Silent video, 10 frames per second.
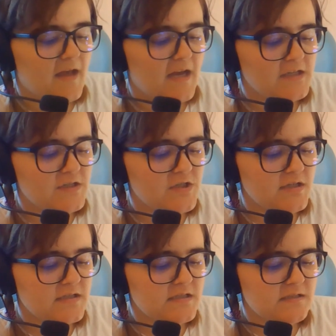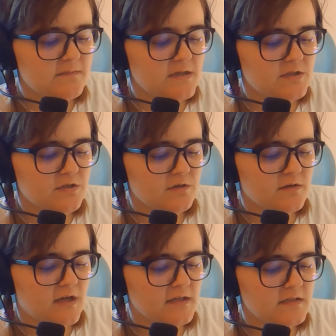I just need to make sure
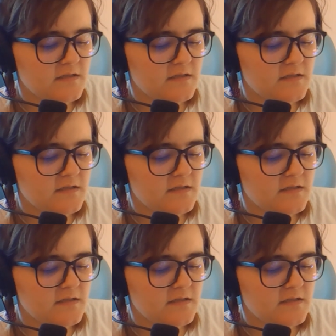not